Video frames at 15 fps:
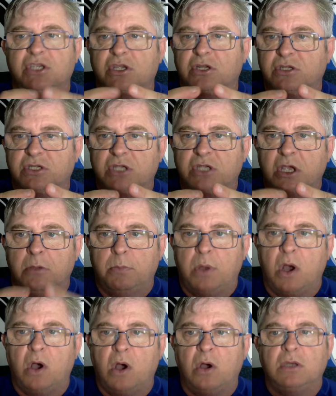and
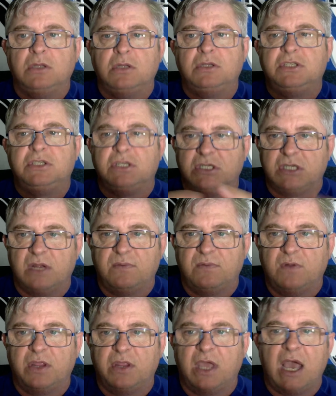pods and stuff
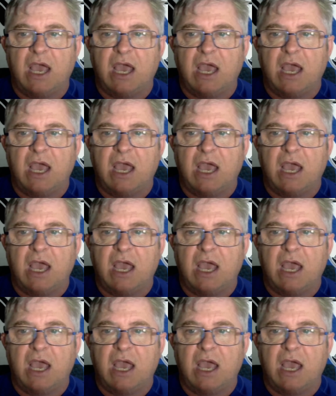like that,